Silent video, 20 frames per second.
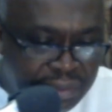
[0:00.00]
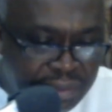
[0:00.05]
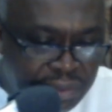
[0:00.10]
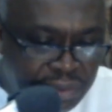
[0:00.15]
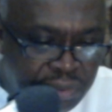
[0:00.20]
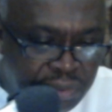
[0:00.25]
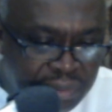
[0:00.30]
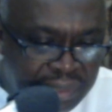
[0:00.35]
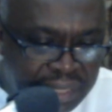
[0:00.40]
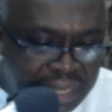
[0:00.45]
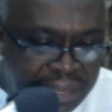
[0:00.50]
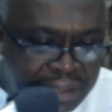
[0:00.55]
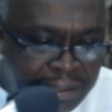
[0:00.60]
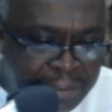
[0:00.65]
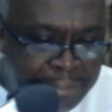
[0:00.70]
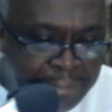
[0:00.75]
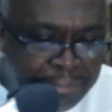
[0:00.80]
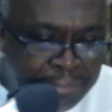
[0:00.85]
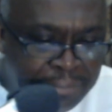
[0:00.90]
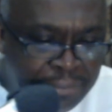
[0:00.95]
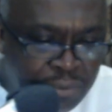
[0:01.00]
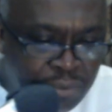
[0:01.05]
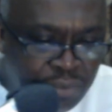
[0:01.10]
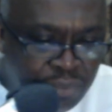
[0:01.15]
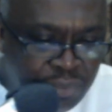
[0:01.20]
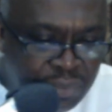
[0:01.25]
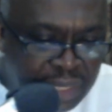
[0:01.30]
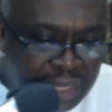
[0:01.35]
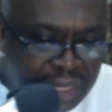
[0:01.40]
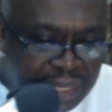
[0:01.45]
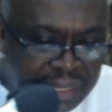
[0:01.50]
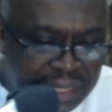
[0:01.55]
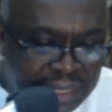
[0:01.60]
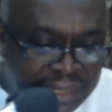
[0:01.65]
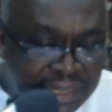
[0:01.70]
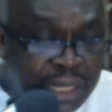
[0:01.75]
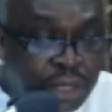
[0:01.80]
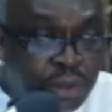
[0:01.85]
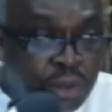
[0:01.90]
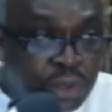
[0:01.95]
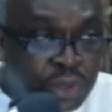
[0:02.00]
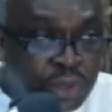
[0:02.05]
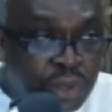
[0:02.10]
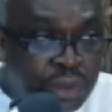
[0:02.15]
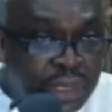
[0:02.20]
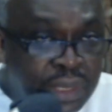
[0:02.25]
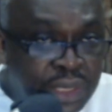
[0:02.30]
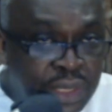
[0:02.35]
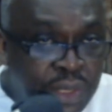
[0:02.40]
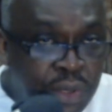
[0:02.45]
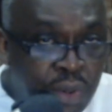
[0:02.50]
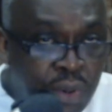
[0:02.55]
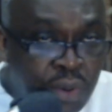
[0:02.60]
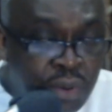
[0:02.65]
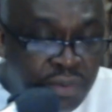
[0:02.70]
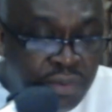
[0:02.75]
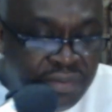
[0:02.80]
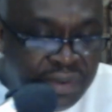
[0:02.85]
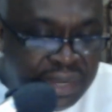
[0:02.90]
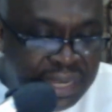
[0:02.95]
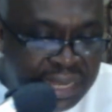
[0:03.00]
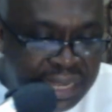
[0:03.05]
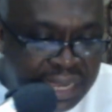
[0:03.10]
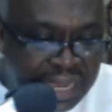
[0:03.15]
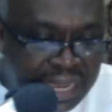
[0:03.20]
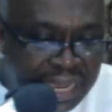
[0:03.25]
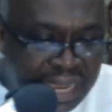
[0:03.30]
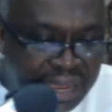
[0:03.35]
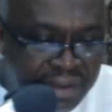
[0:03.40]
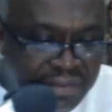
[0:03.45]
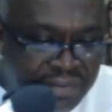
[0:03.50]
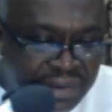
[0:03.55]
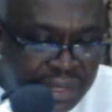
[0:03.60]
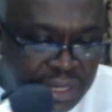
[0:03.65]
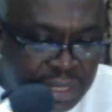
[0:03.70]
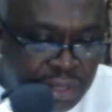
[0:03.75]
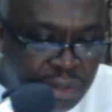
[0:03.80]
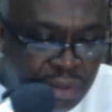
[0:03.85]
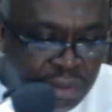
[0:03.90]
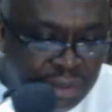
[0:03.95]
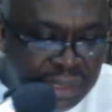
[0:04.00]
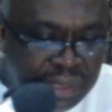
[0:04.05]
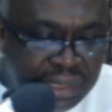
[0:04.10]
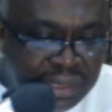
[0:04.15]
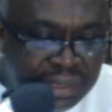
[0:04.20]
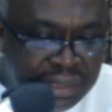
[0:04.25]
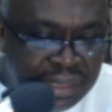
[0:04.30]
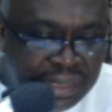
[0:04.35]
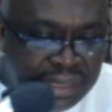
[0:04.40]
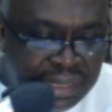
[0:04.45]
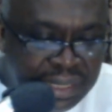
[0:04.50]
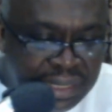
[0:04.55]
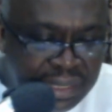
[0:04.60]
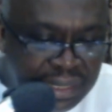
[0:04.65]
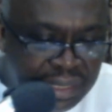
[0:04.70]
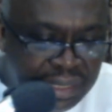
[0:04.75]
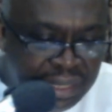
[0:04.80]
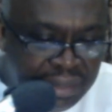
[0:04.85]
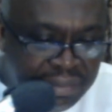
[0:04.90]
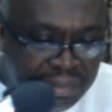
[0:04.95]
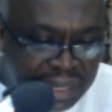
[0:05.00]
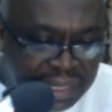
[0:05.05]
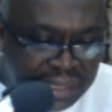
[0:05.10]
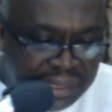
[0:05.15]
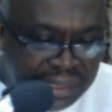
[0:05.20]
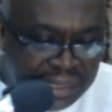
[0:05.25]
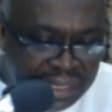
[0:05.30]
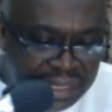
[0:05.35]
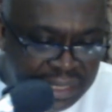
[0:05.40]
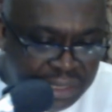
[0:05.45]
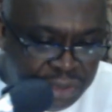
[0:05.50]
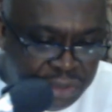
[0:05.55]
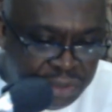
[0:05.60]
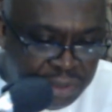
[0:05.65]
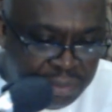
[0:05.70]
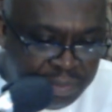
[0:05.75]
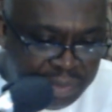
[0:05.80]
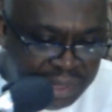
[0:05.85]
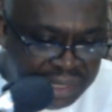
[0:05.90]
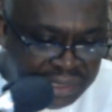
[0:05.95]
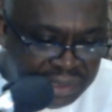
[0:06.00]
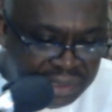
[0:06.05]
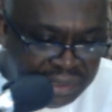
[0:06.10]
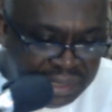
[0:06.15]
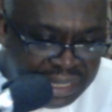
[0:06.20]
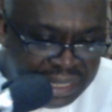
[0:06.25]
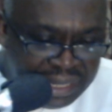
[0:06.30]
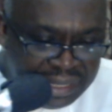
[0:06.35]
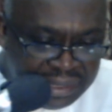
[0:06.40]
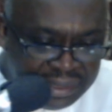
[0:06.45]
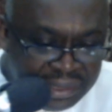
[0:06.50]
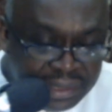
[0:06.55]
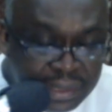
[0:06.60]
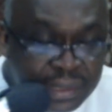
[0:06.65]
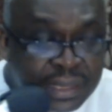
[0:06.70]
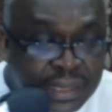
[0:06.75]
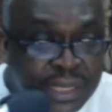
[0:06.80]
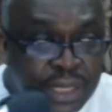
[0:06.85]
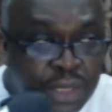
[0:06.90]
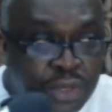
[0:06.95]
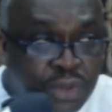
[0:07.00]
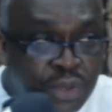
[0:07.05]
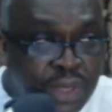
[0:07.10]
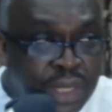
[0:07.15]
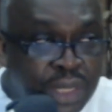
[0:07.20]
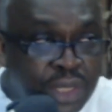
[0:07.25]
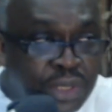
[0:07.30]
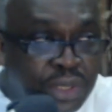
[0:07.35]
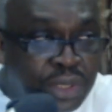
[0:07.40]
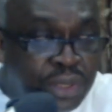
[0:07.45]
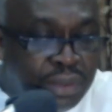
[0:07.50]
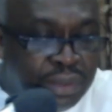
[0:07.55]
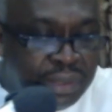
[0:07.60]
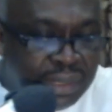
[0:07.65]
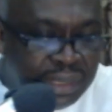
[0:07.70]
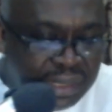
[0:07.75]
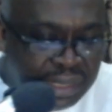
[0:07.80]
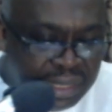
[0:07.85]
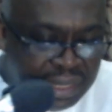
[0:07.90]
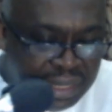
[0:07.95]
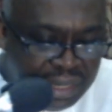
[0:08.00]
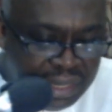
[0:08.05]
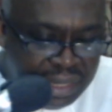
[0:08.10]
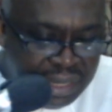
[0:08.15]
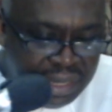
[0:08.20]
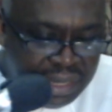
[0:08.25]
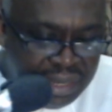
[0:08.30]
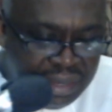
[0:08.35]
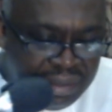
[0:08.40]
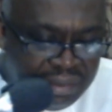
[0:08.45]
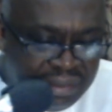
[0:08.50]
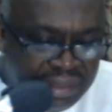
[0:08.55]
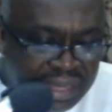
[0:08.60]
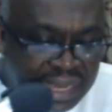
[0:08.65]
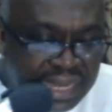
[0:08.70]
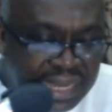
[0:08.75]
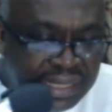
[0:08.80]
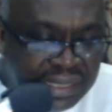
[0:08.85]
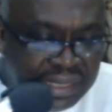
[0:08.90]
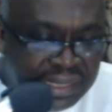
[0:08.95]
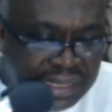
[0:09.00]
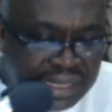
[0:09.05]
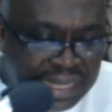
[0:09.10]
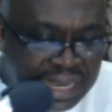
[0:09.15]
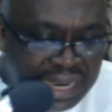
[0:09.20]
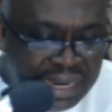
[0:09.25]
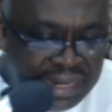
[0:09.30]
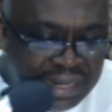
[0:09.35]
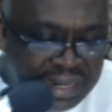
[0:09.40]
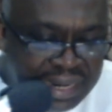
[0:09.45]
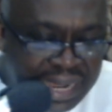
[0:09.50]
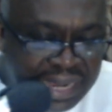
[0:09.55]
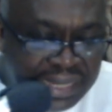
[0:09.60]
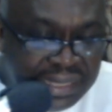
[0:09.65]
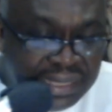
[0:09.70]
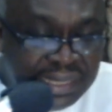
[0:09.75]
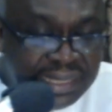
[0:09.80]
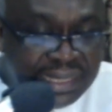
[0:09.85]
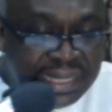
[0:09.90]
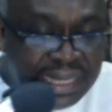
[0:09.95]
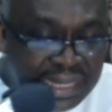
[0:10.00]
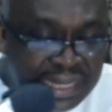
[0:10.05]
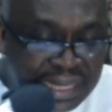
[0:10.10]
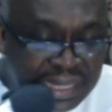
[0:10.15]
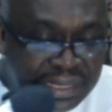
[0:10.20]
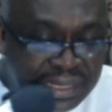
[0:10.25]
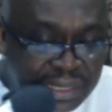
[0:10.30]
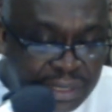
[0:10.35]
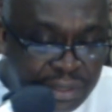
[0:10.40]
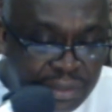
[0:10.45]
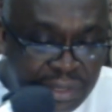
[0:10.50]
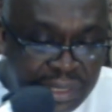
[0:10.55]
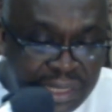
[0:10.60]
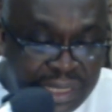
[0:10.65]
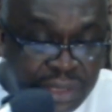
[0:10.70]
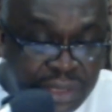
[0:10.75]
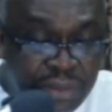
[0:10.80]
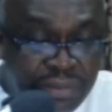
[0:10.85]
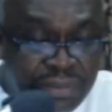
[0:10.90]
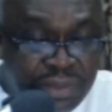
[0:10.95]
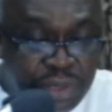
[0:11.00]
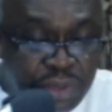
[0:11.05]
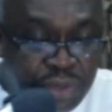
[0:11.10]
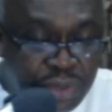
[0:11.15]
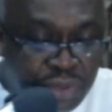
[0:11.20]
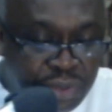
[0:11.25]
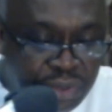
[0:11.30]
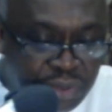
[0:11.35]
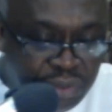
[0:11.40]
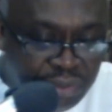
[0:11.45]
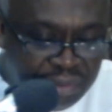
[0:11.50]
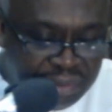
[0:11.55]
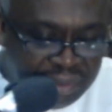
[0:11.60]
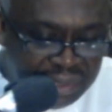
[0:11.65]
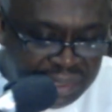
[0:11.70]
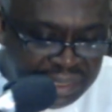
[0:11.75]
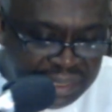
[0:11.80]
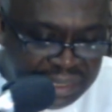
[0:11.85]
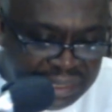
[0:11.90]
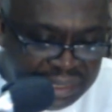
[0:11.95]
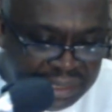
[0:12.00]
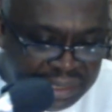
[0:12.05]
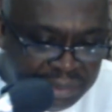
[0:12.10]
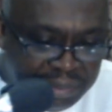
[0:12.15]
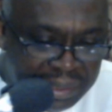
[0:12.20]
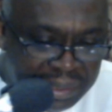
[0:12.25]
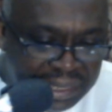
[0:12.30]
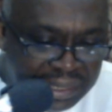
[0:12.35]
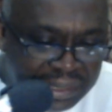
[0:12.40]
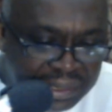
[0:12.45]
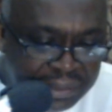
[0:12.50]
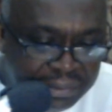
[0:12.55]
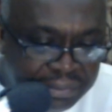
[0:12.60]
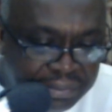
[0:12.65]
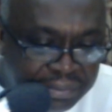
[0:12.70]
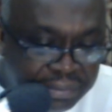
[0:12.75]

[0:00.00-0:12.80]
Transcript: today and I take authority over every contrary imagination, personality, situations, things that arises against the knowledge of the truth in this place.